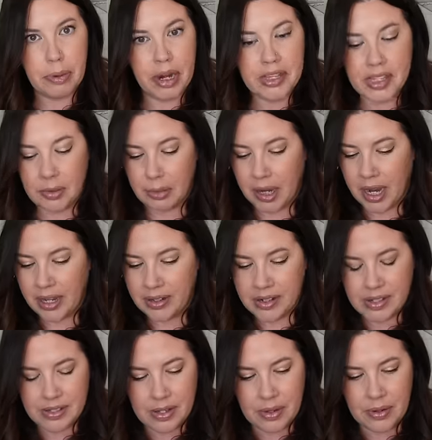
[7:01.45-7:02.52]
pricey
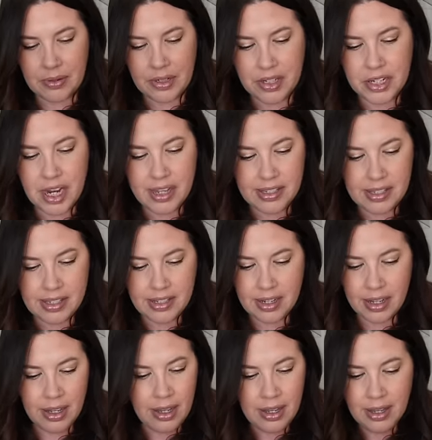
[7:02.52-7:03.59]
brand. So
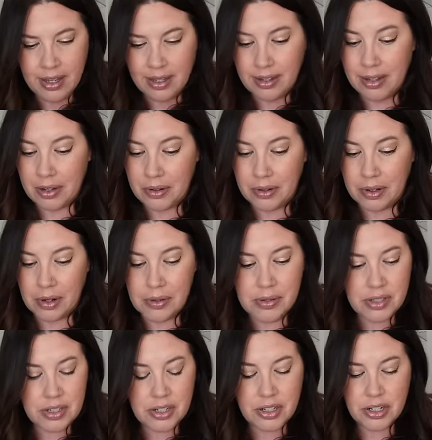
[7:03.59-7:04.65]
just, you know,
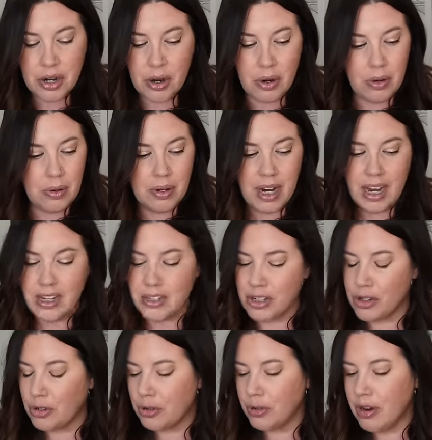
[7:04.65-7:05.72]
goes to show,
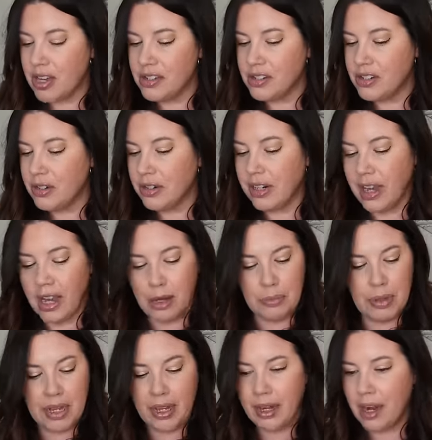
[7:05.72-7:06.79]
guys, trust your gut,
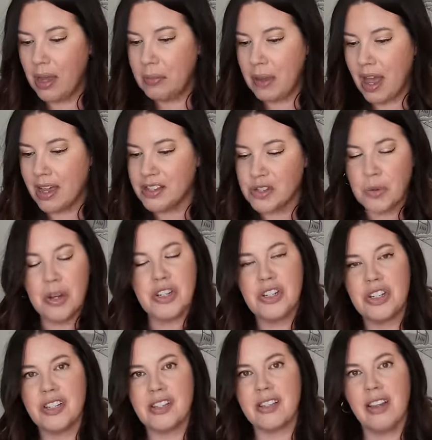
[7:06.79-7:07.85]
pick it up, ask
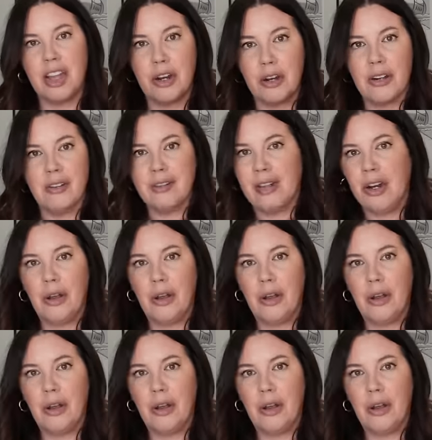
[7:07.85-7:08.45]
questions later. You